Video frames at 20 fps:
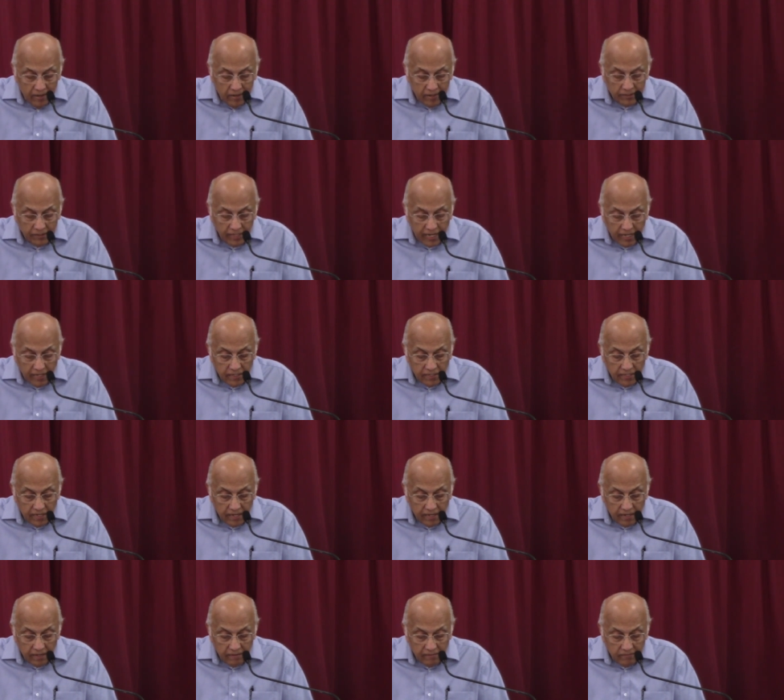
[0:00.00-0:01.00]
A second
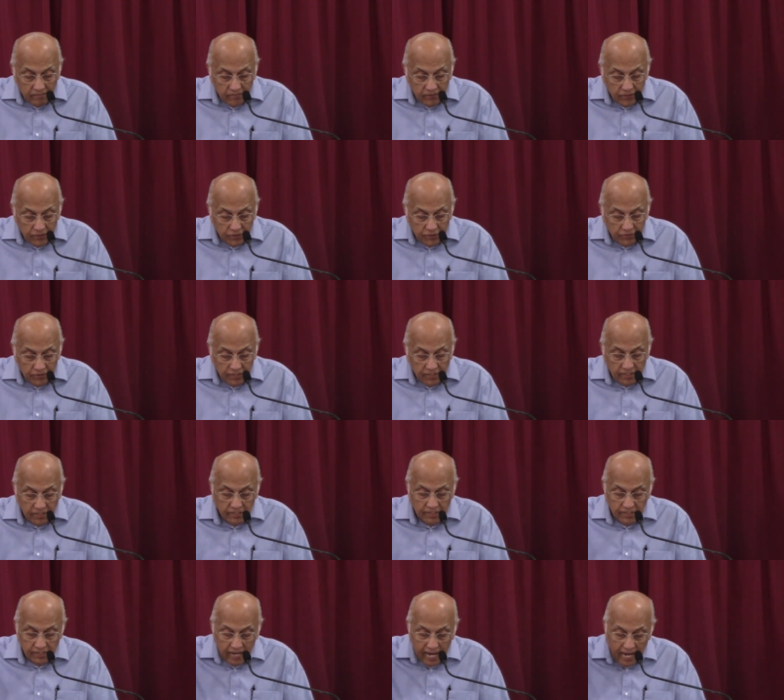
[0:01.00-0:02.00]
time, verse 3, they
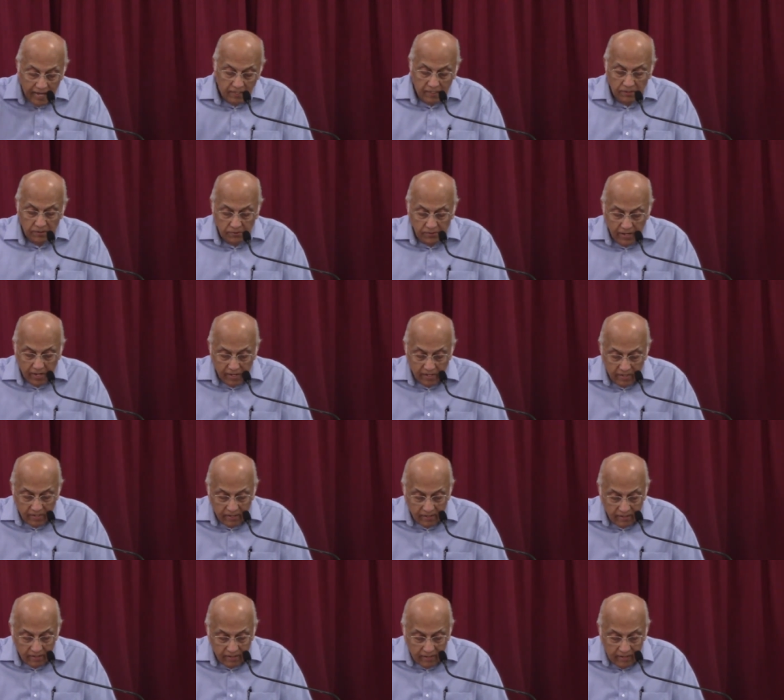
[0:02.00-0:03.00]
said,
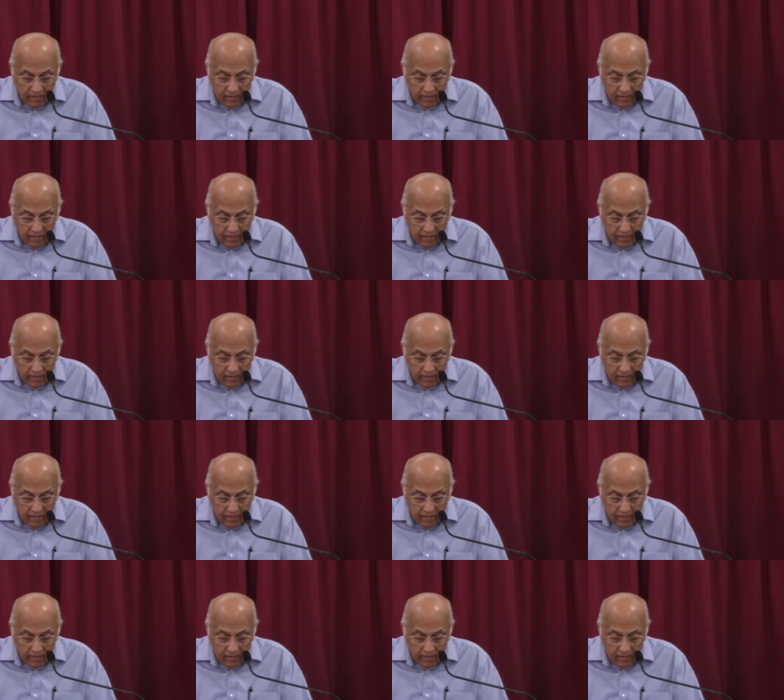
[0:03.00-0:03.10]
Hallelujah,